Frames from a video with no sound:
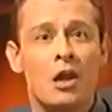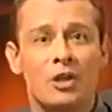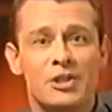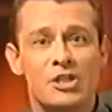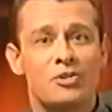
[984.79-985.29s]

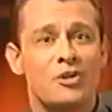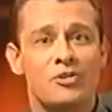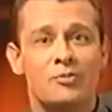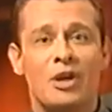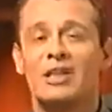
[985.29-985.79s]
I'll teach you how you
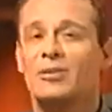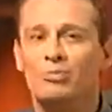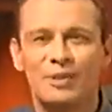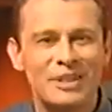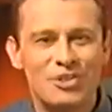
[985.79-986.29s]
could buy
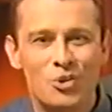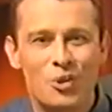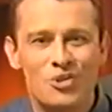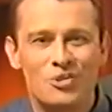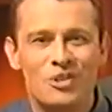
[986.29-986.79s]
complete
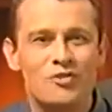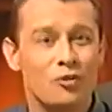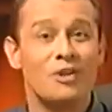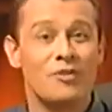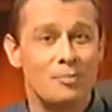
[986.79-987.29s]
storage units
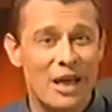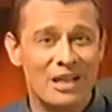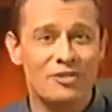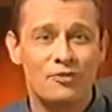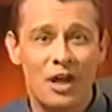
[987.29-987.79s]
full of
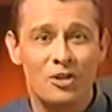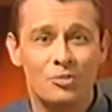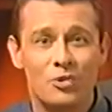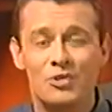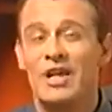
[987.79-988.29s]
abandoned
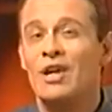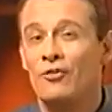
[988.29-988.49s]
valuables